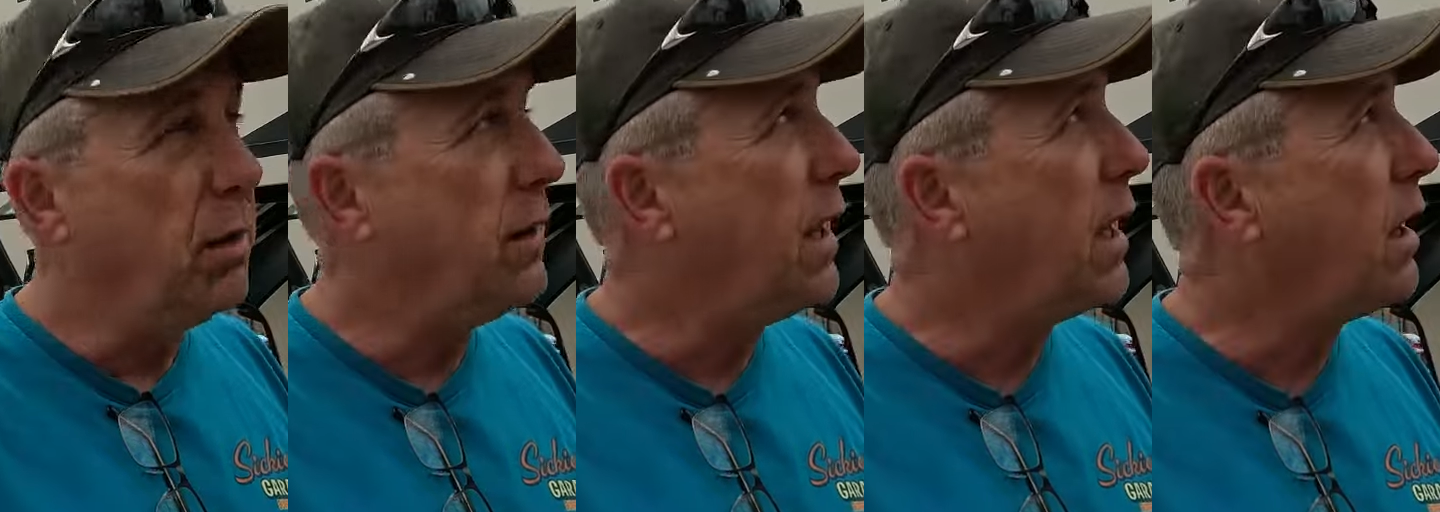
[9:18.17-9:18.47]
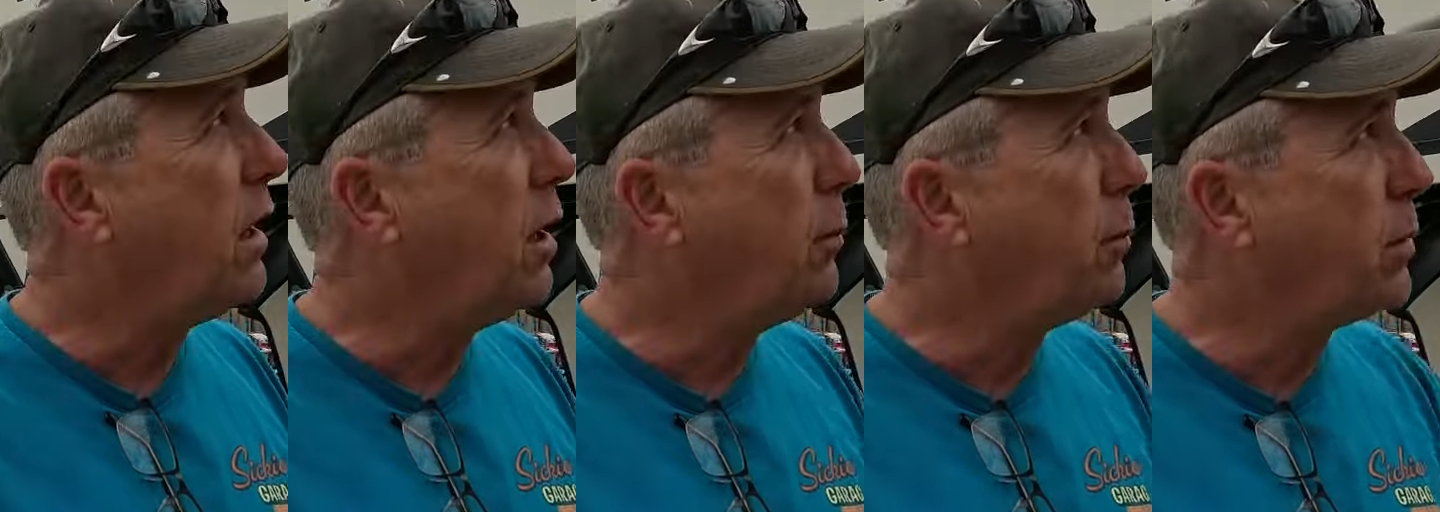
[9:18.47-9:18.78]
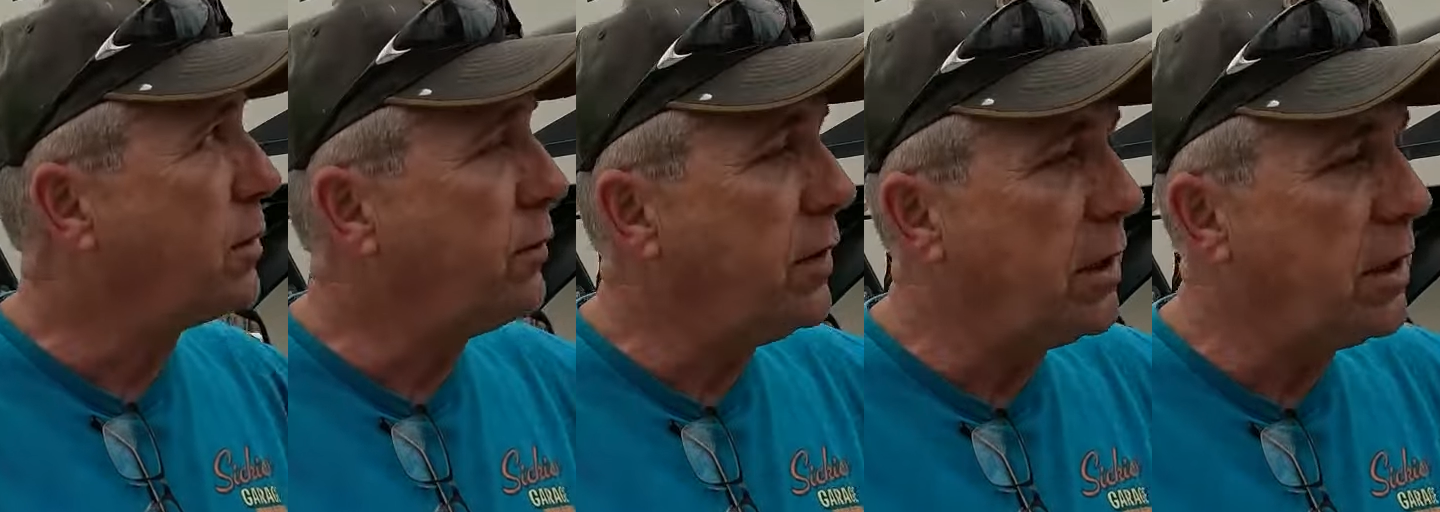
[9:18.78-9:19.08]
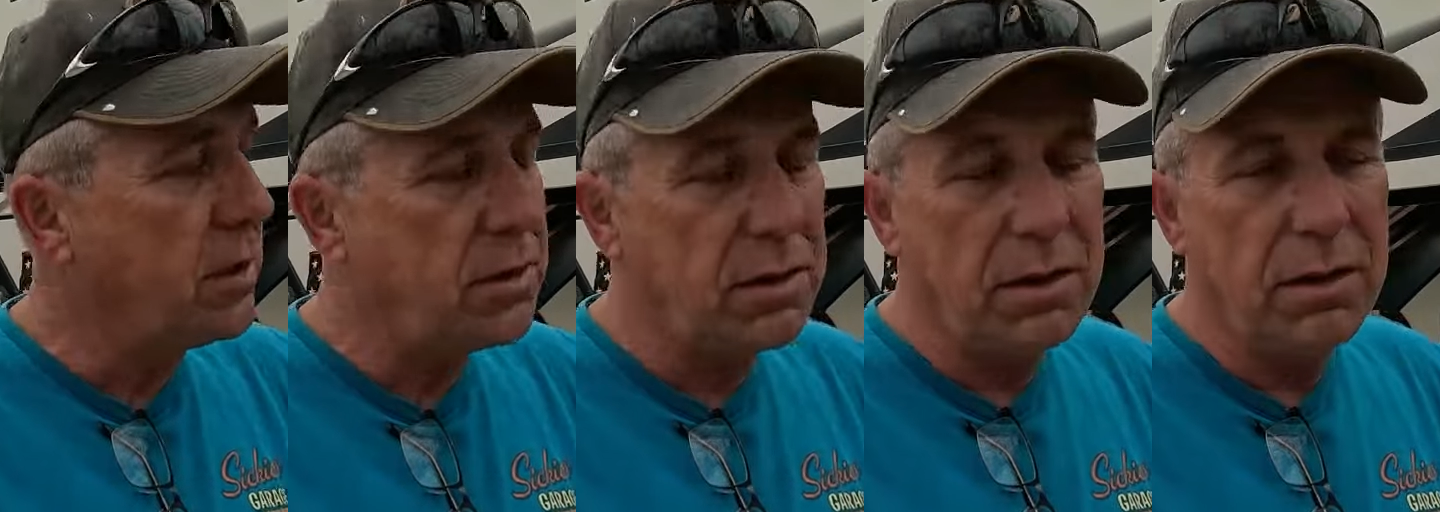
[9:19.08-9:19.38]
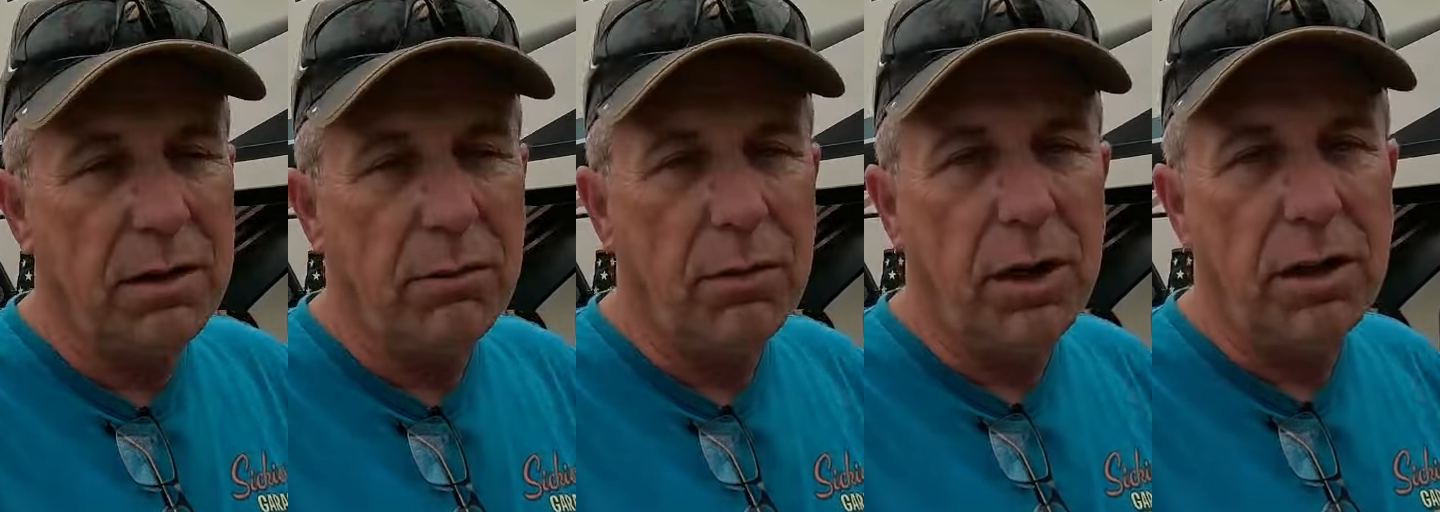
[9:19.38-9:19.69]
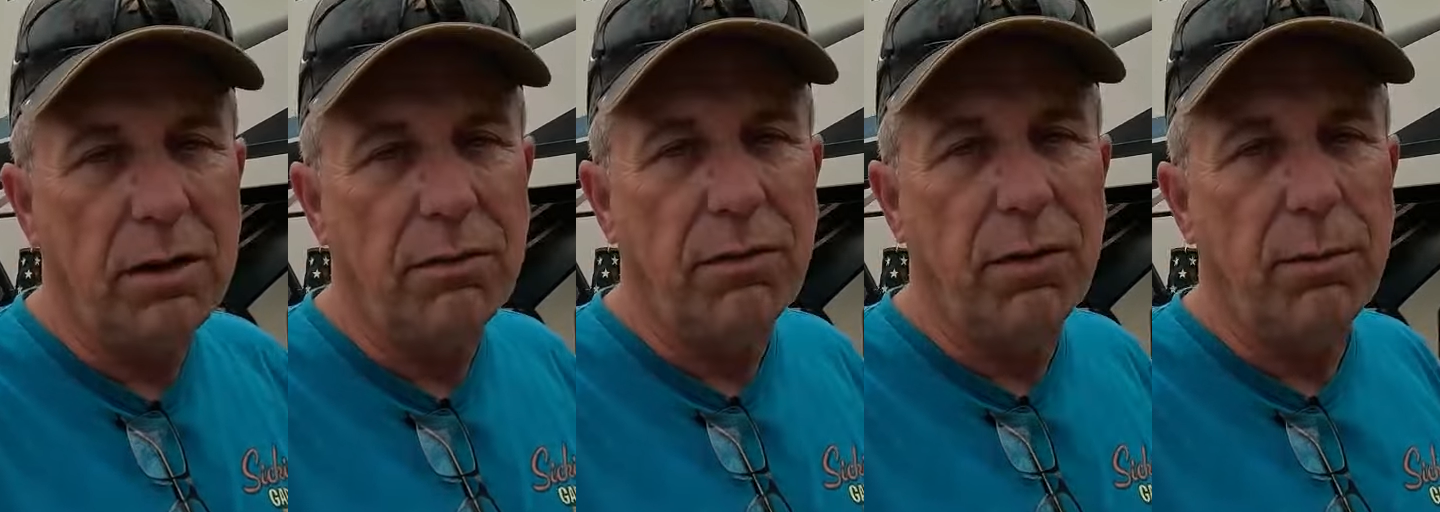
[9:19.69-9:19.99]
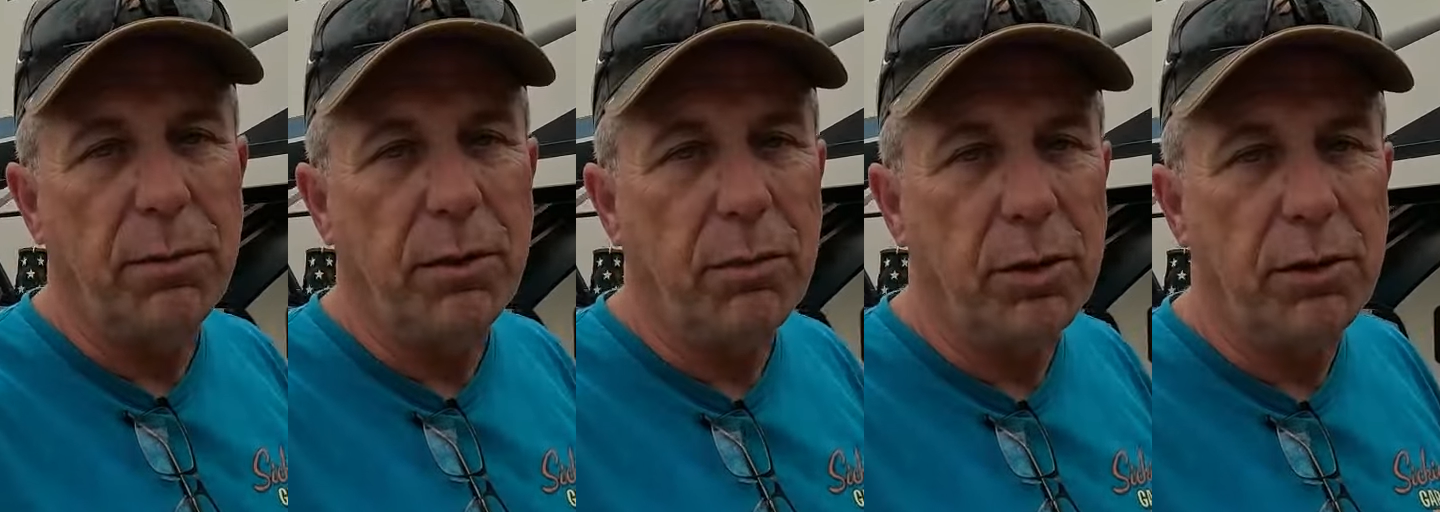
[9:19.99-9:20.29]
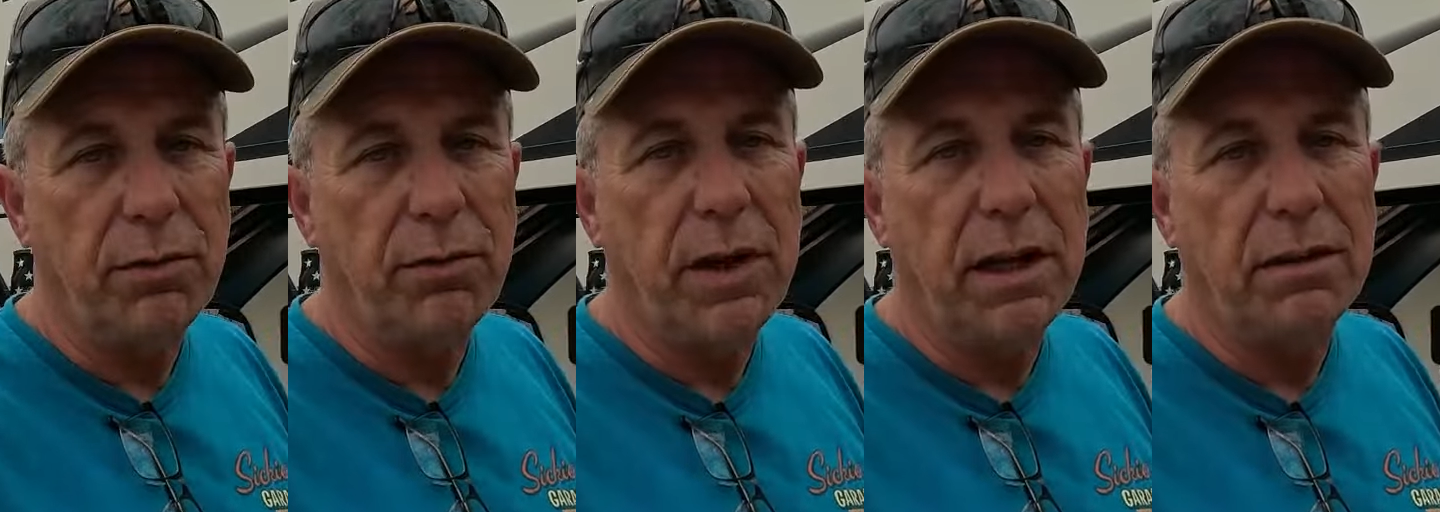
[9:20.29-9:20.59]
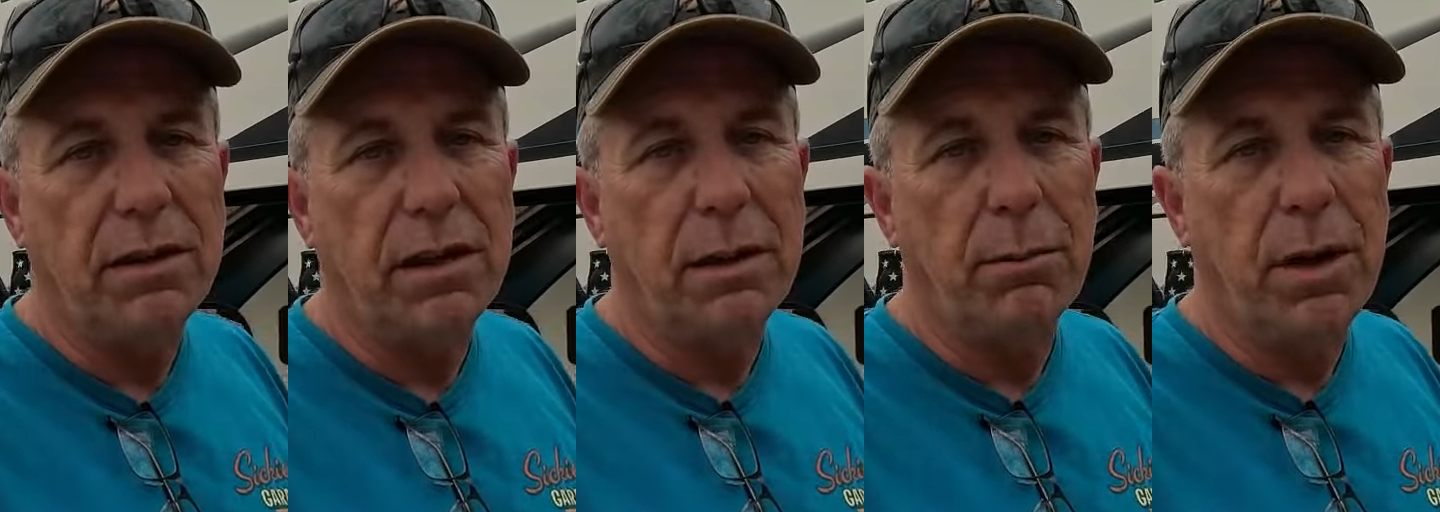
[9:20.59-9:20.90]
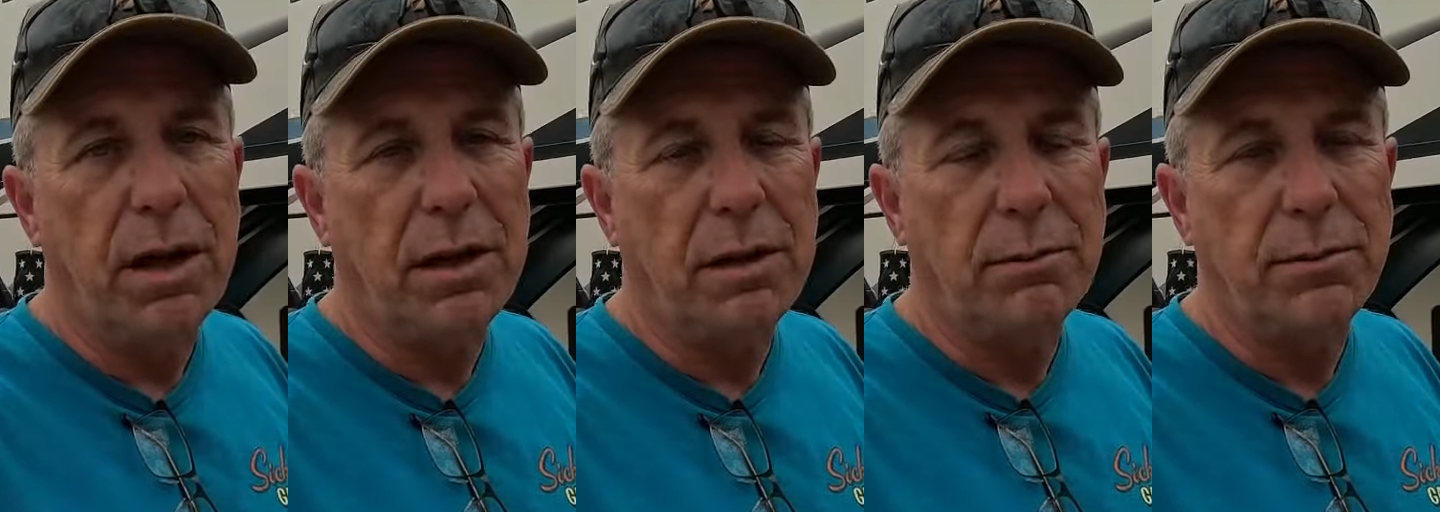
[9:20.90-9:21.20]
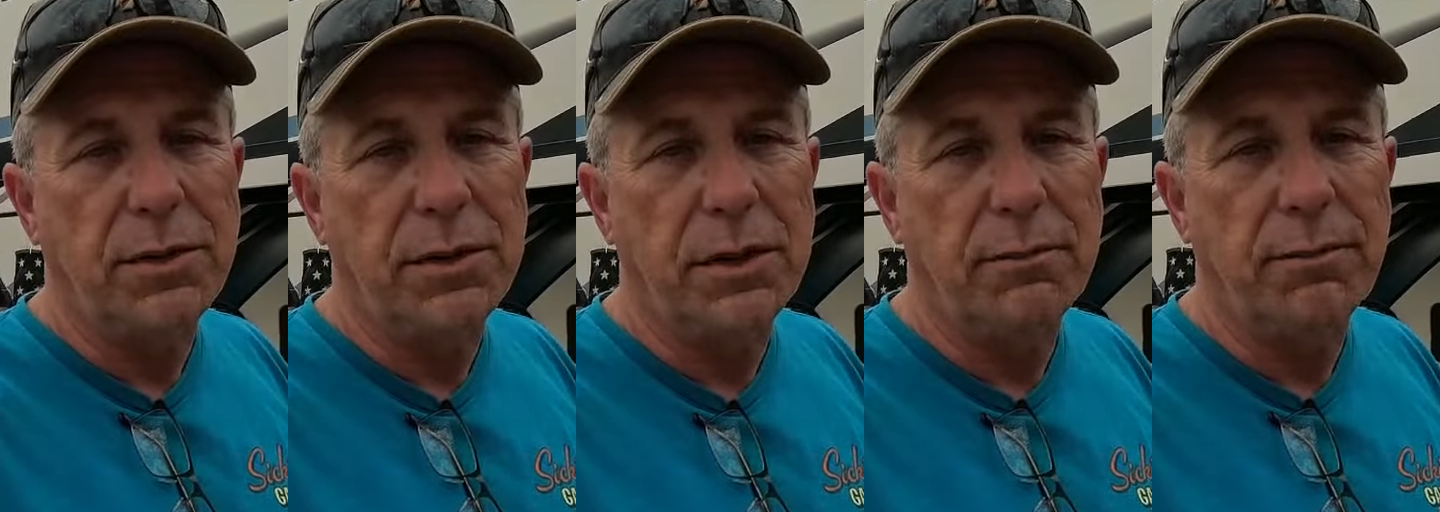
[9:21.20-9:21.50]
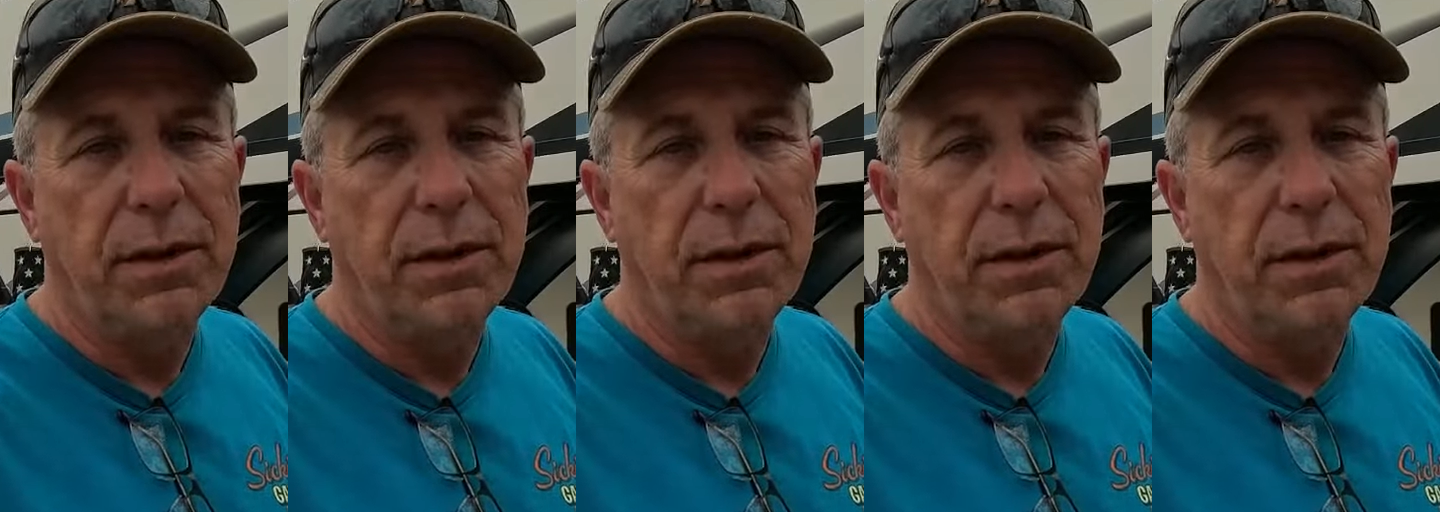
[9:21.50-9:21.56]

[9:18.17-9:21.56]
and that'll help us finish the run from the roof down to the bottom. So